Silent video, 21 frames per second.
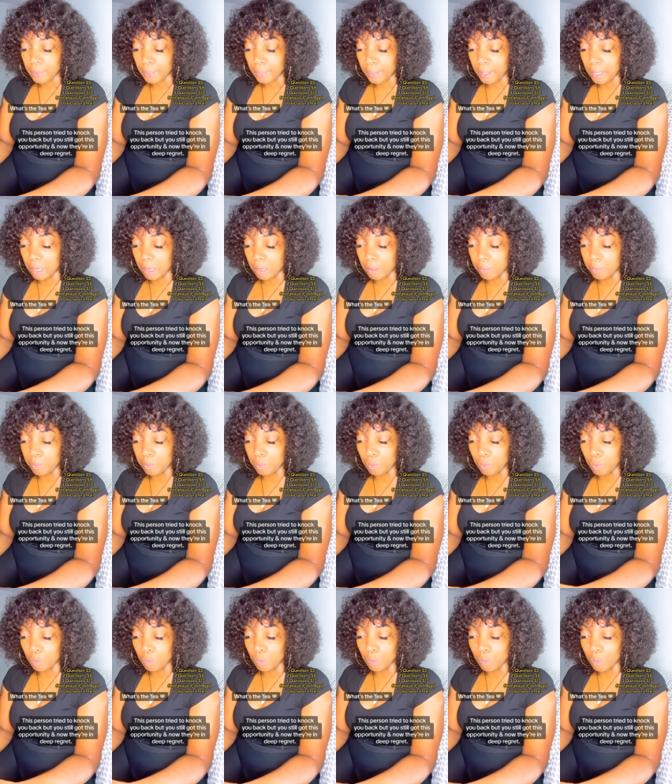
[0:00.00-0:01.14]

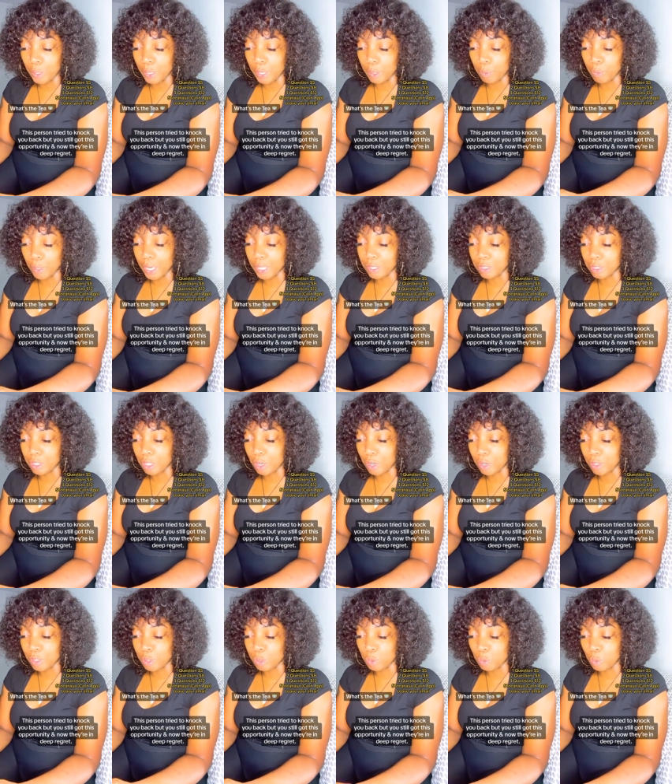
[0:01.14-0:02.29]
and what I just
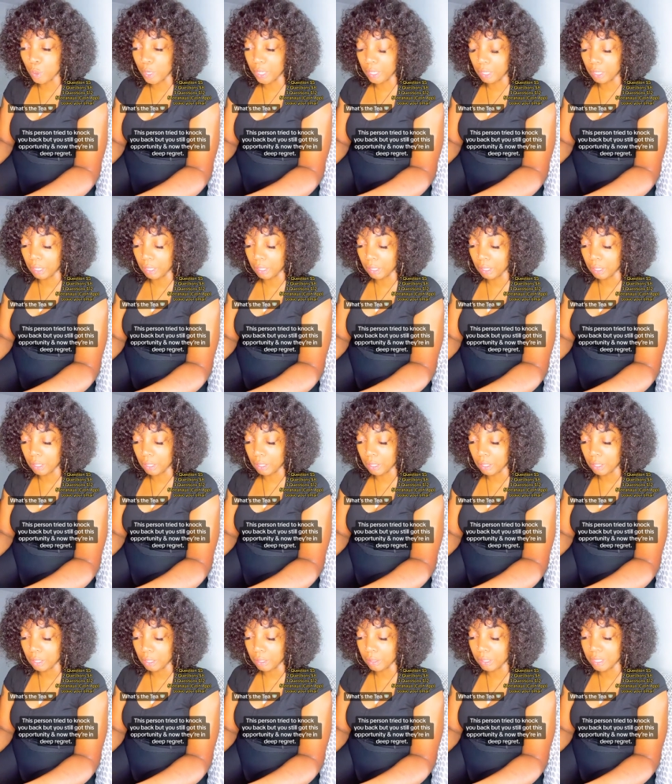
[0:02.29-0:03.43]
heard is winning,
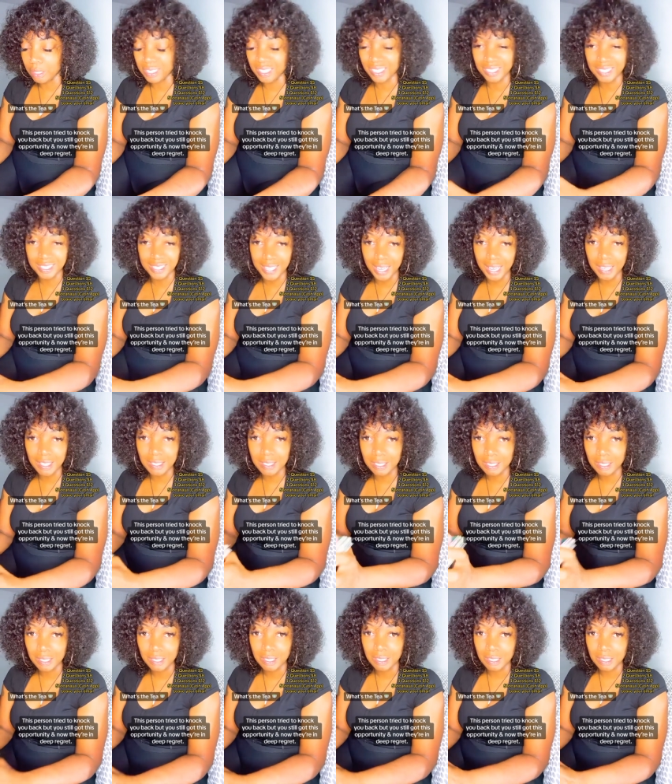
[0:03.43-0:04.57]
the success,
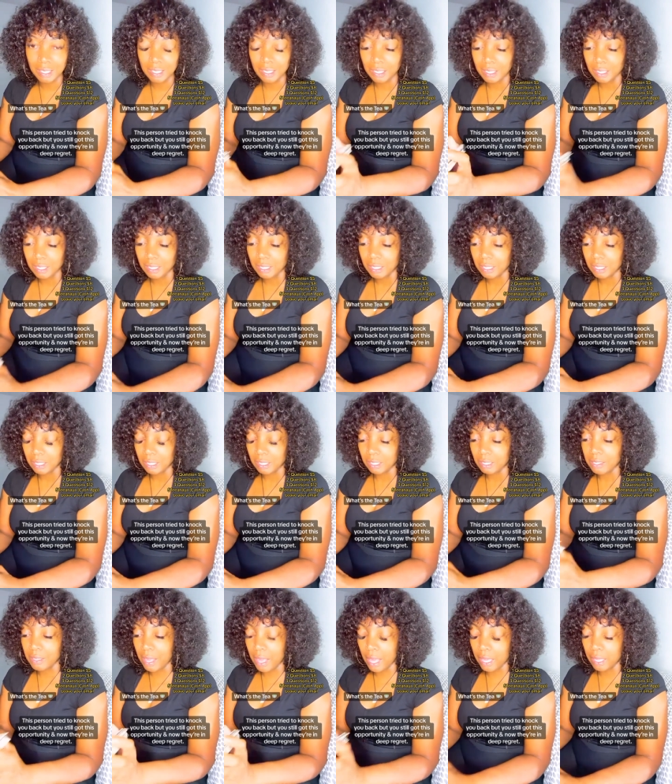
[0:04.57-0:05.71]

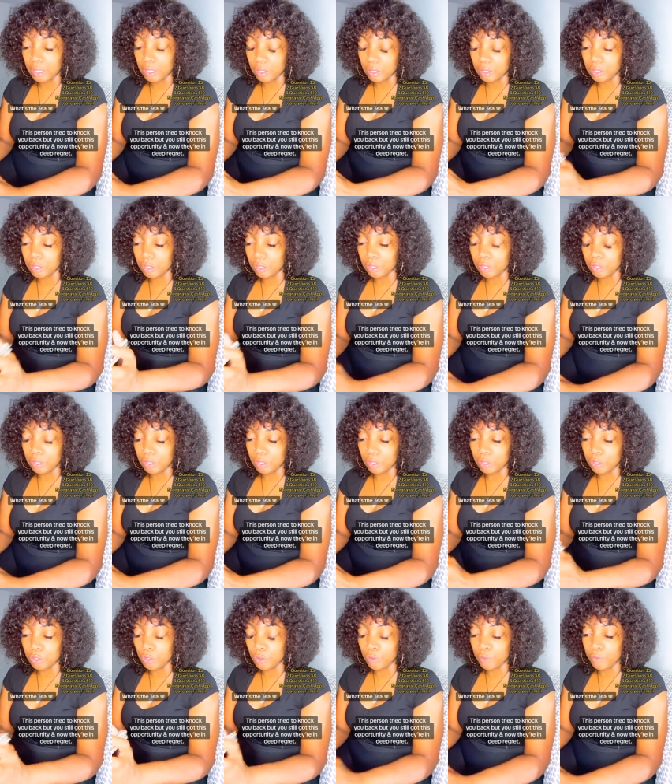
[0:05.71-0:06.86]
that
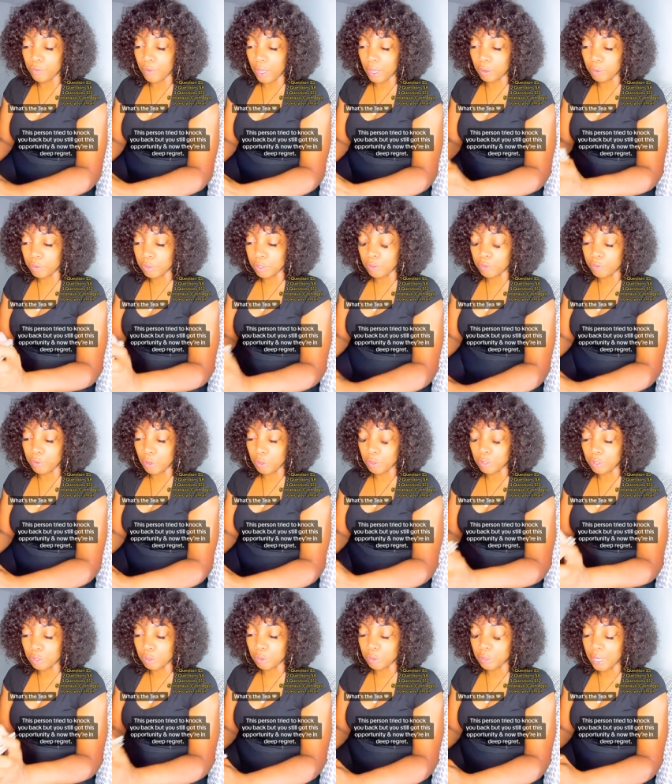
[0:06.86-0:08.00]
you fail to
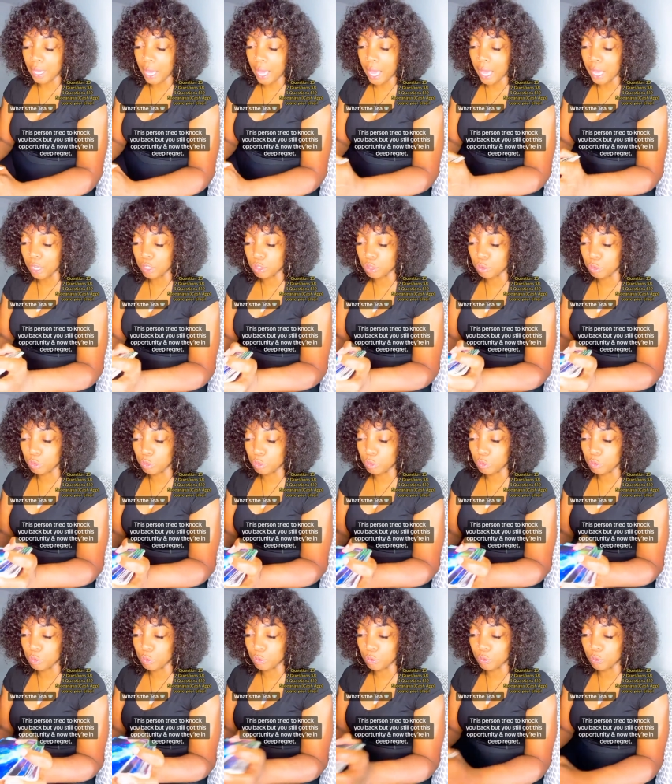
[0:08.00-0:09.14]
focus on the actual
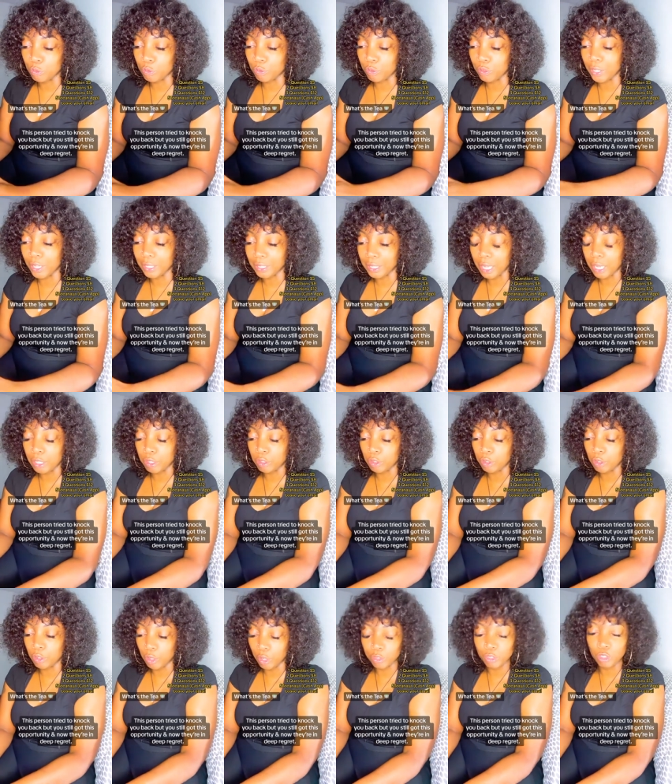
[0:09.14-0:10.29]
thing that
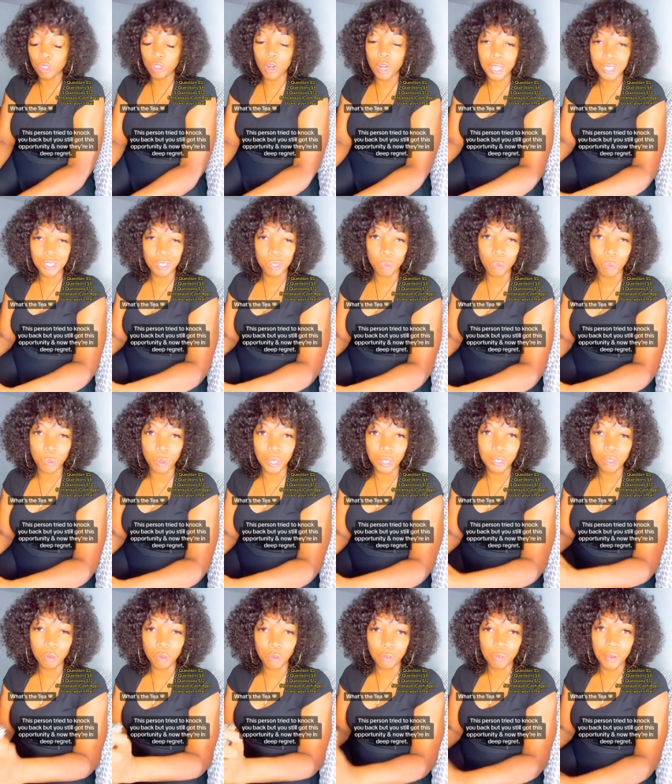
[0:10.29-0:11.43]
you're trying to win
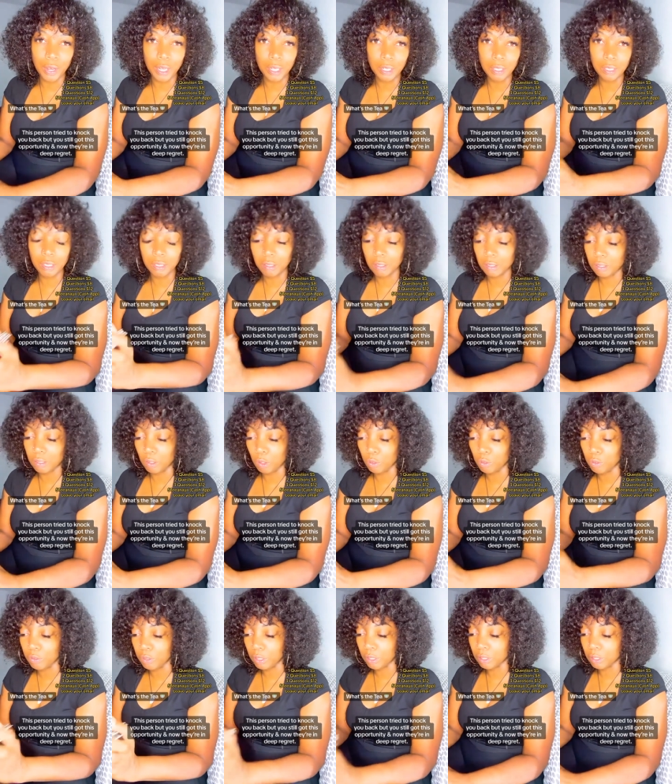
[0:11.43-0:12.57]
or fight
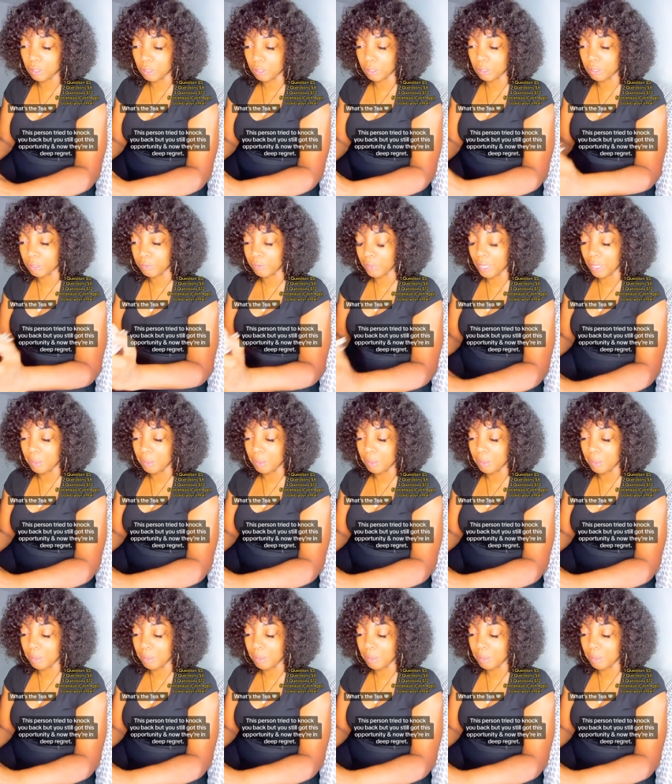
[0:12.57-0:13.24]
over, if that